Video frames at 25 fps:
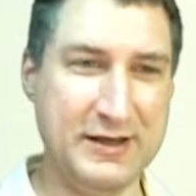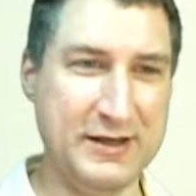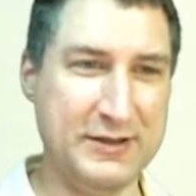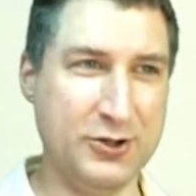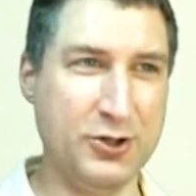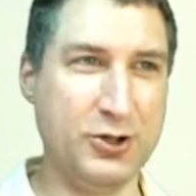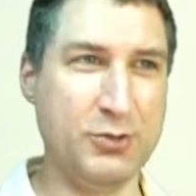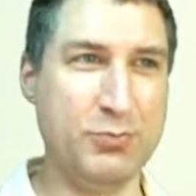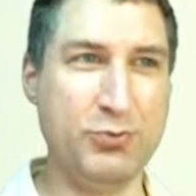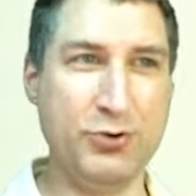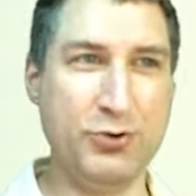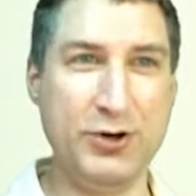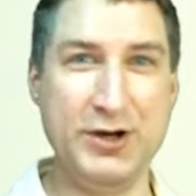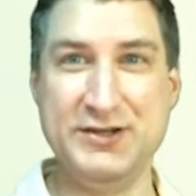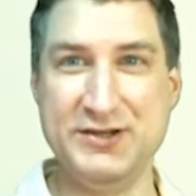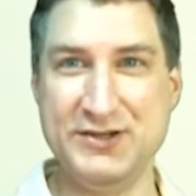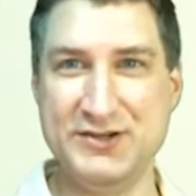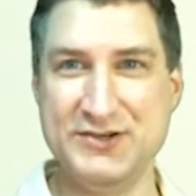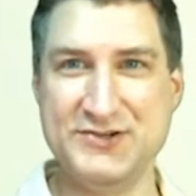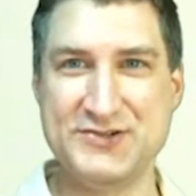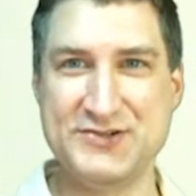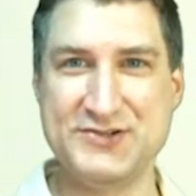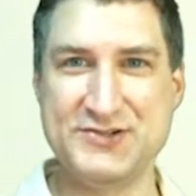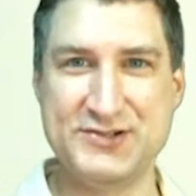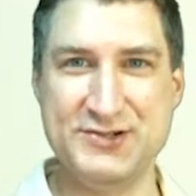The whole point
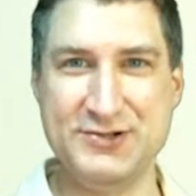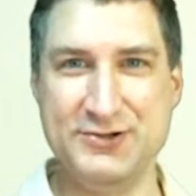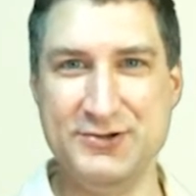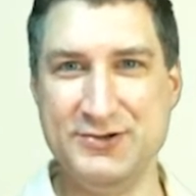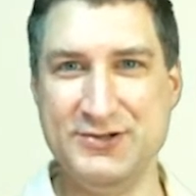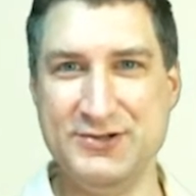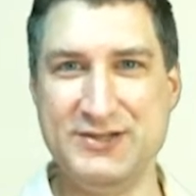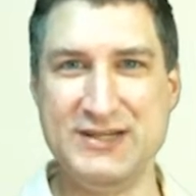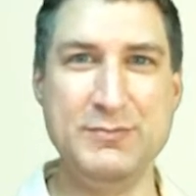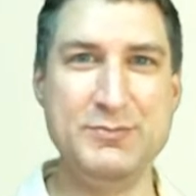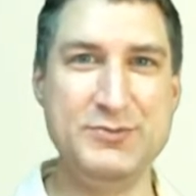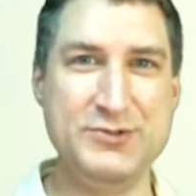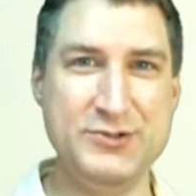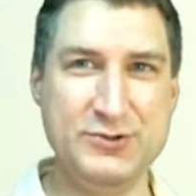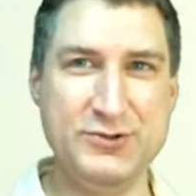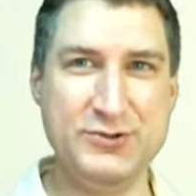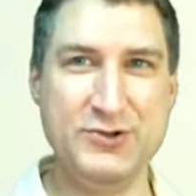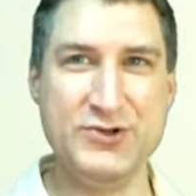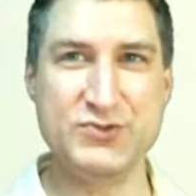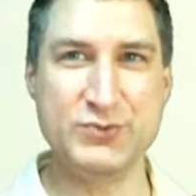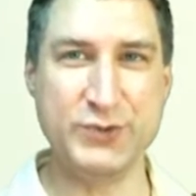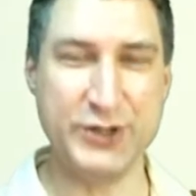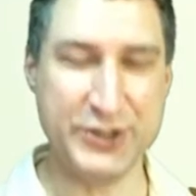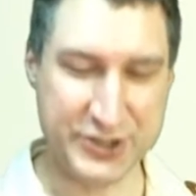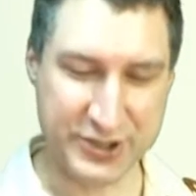is to tempt you
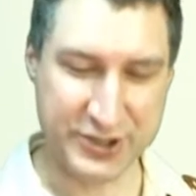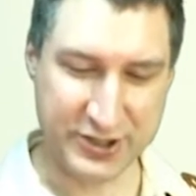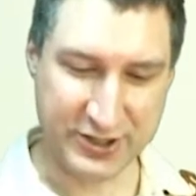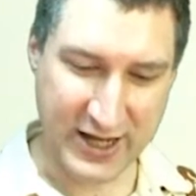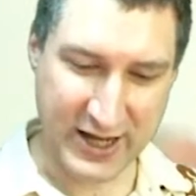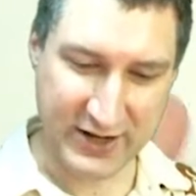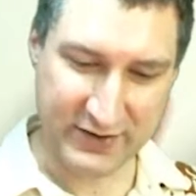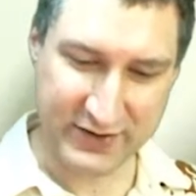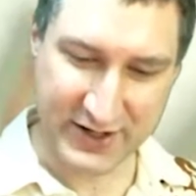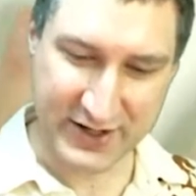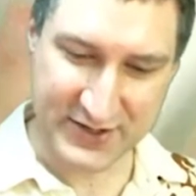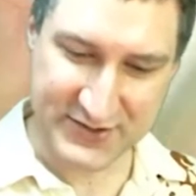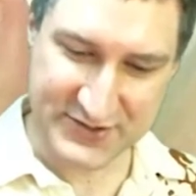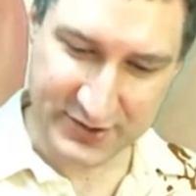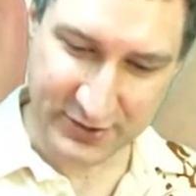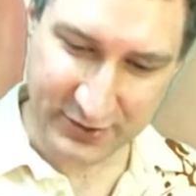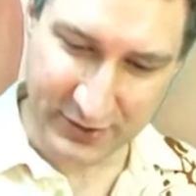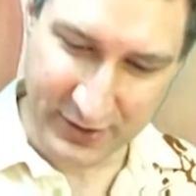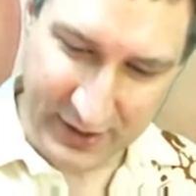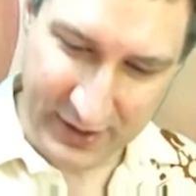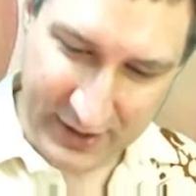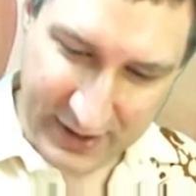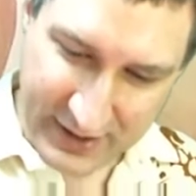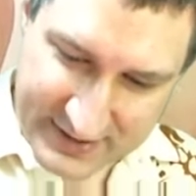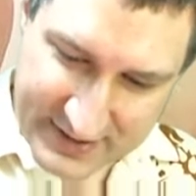to switch or not, right?
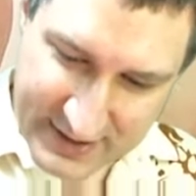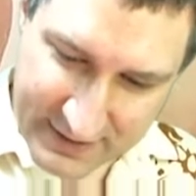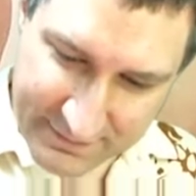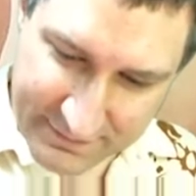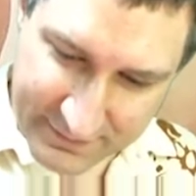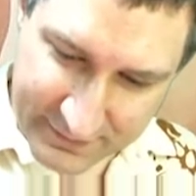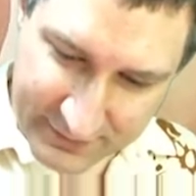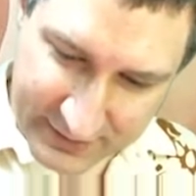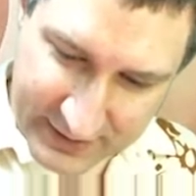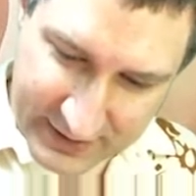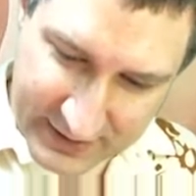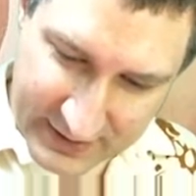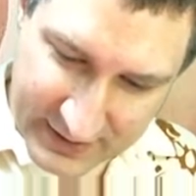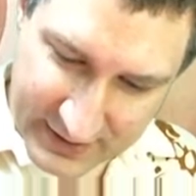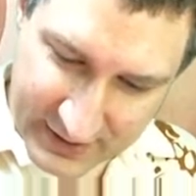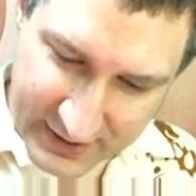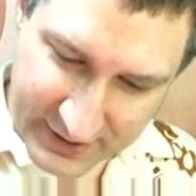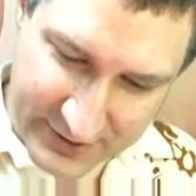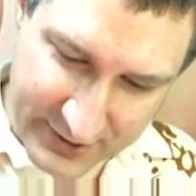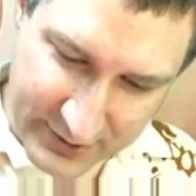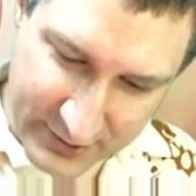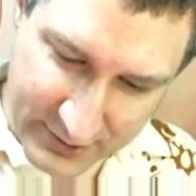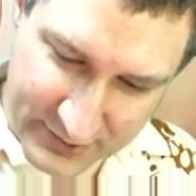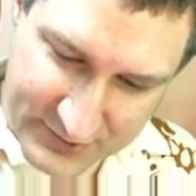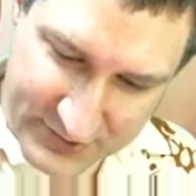So definitely
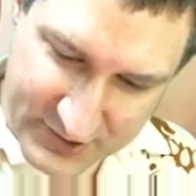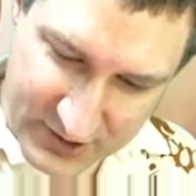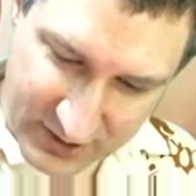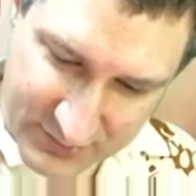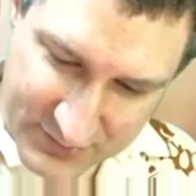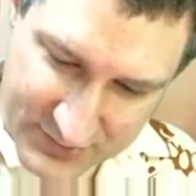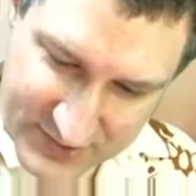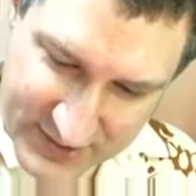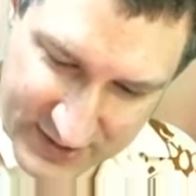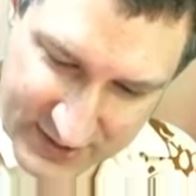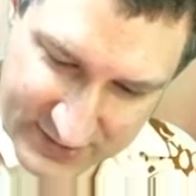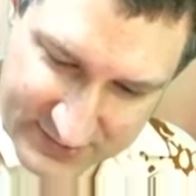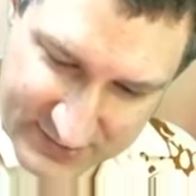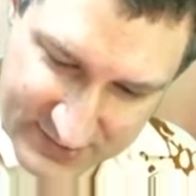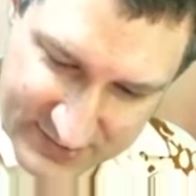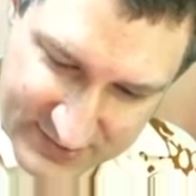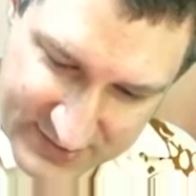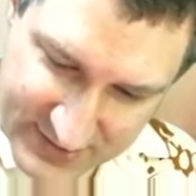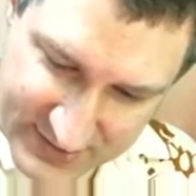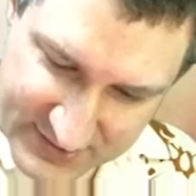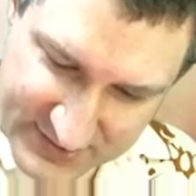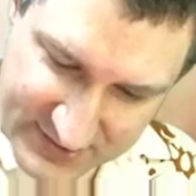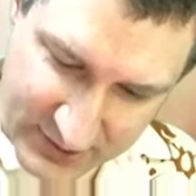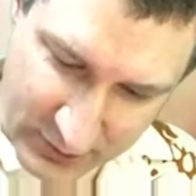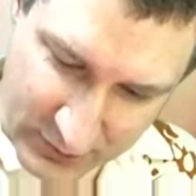under no
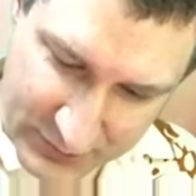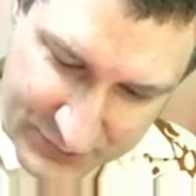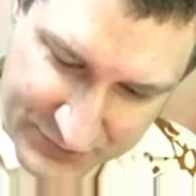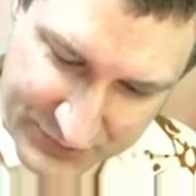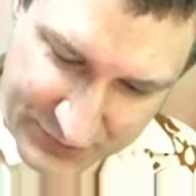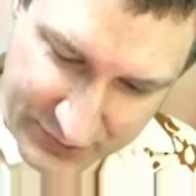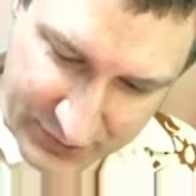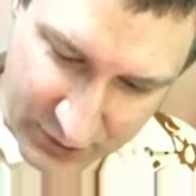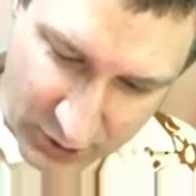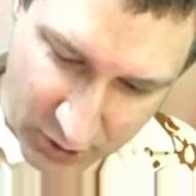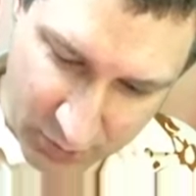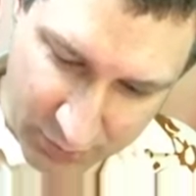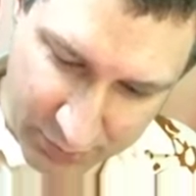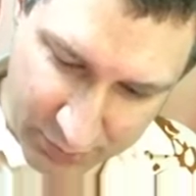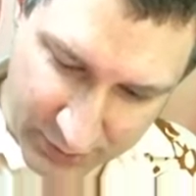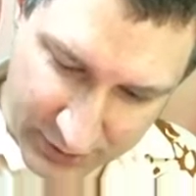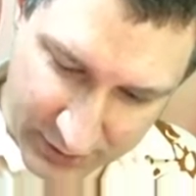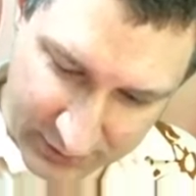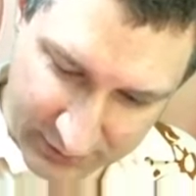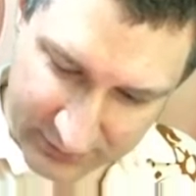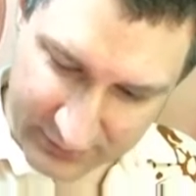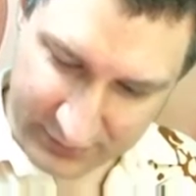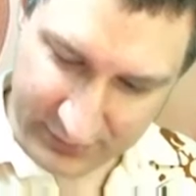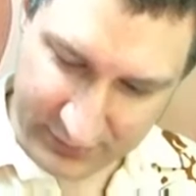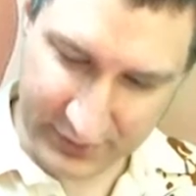circumstances is the host going to
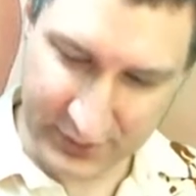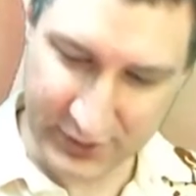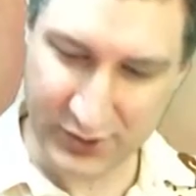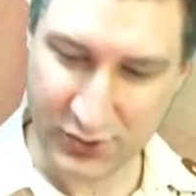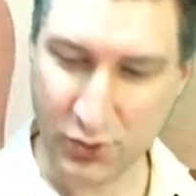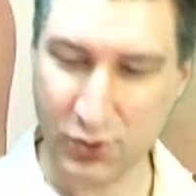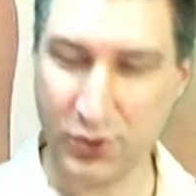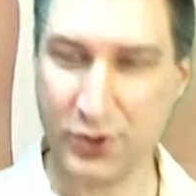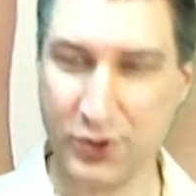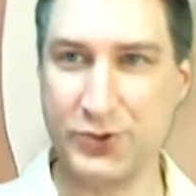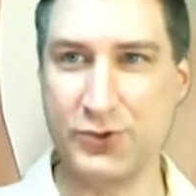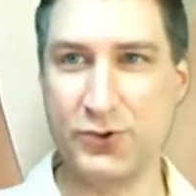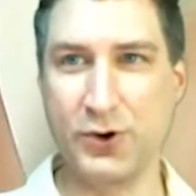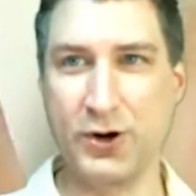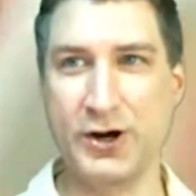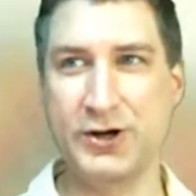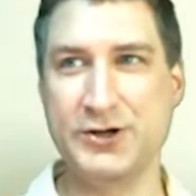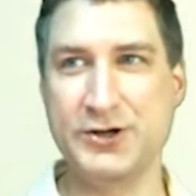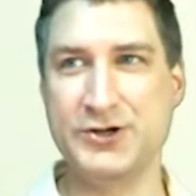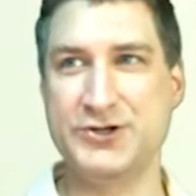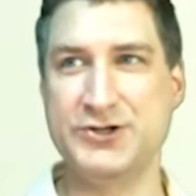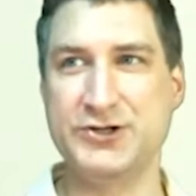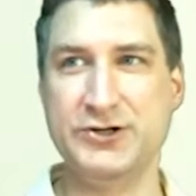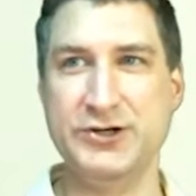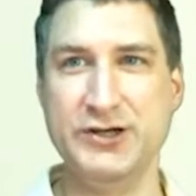open your door
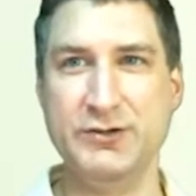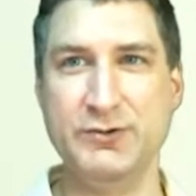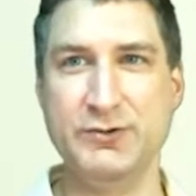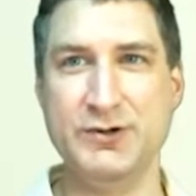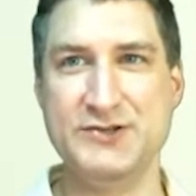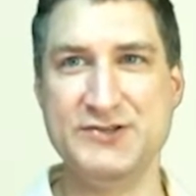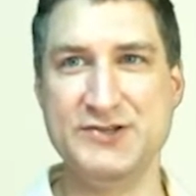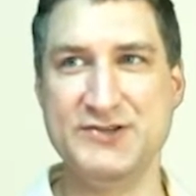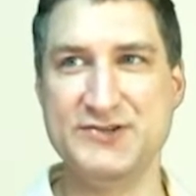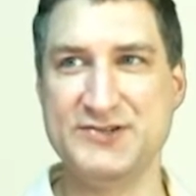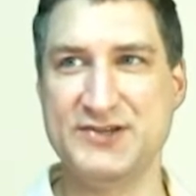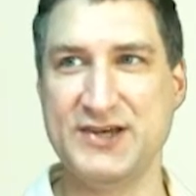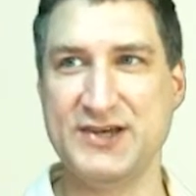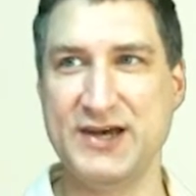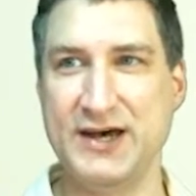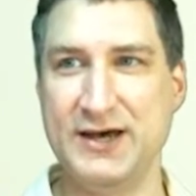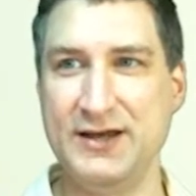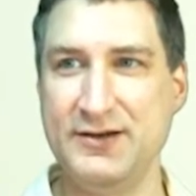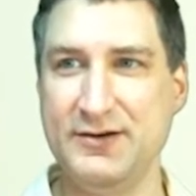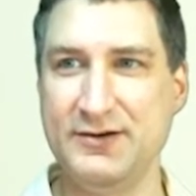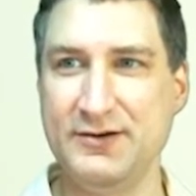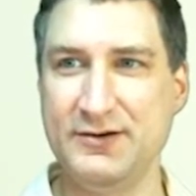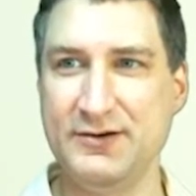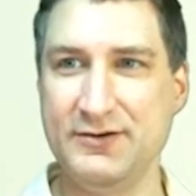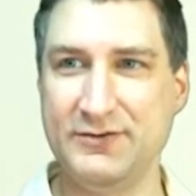to show you what's
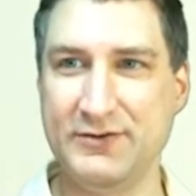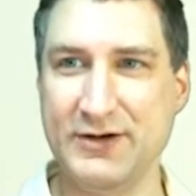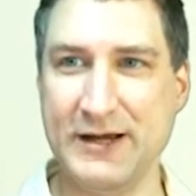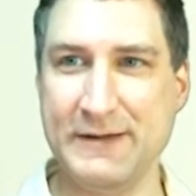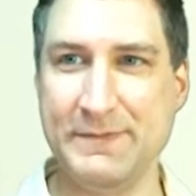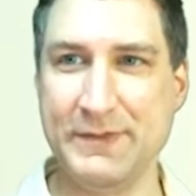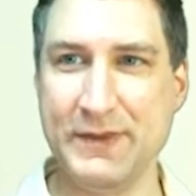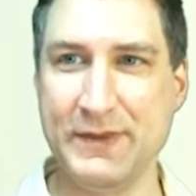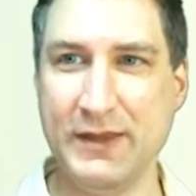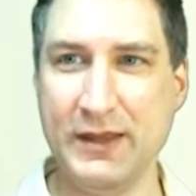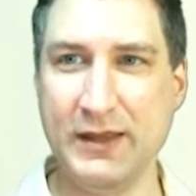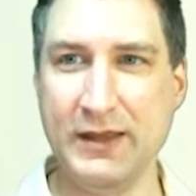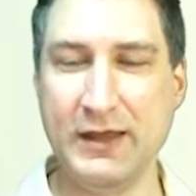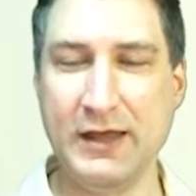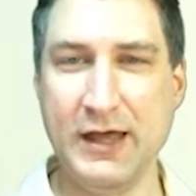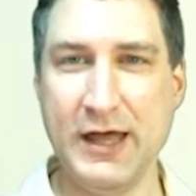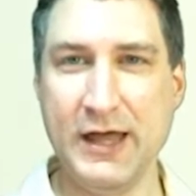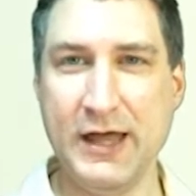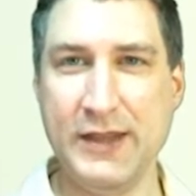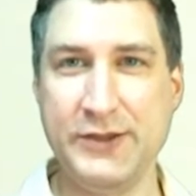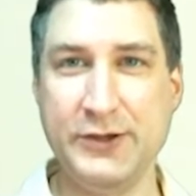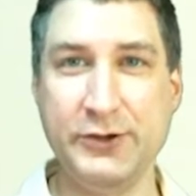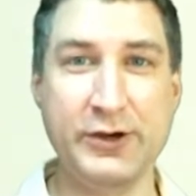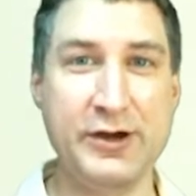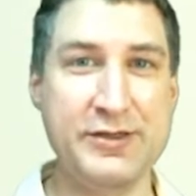inside, right?
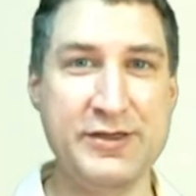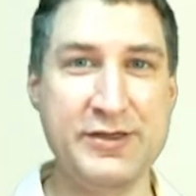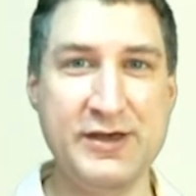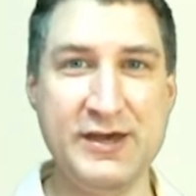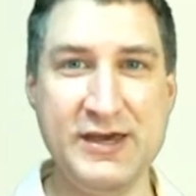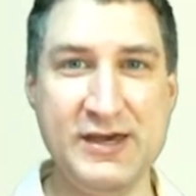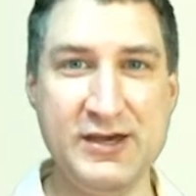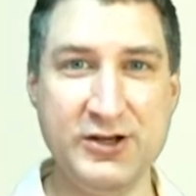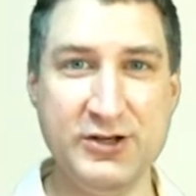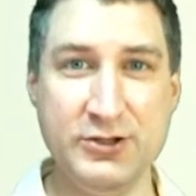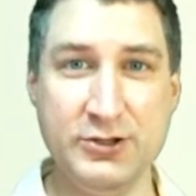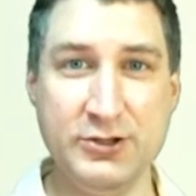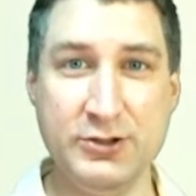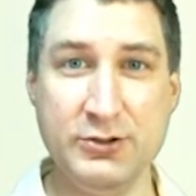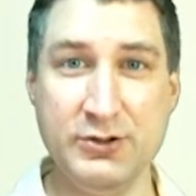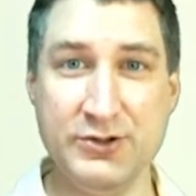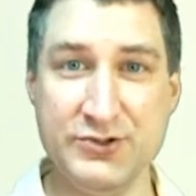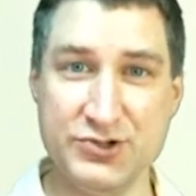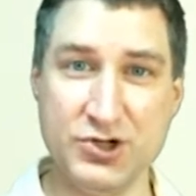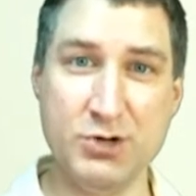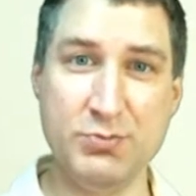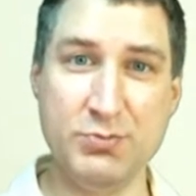The only thing he can do is